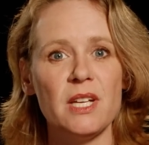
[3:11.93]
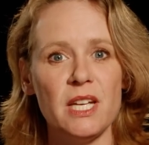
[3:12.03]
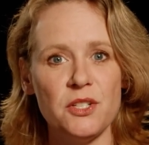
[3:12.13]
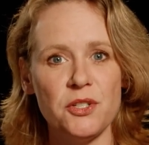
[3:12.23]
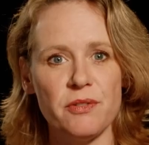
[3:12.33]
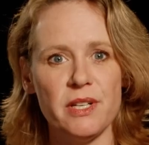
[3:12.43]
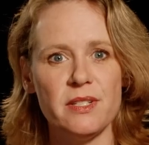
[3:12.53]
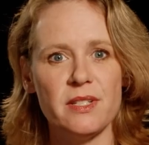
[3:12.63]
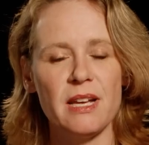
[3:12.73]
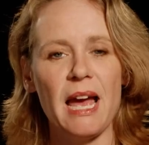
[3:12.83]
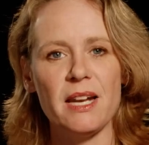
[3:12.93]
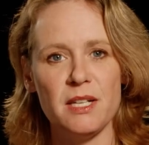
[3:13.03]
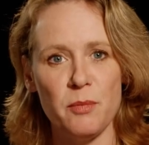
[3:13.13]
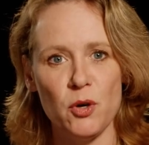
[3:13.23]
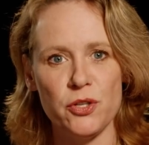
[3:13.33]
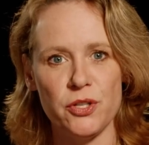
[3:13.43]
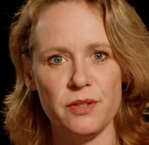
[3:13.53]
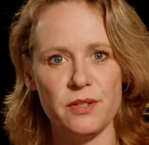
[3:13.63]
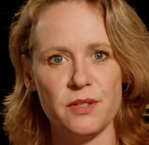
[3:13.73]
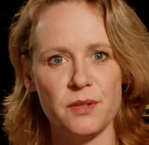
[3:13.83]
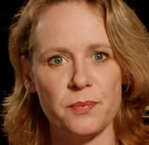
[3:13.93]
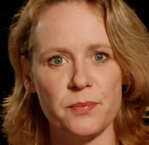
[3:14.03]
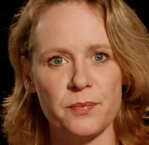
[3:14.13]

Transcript: histories, and emotions.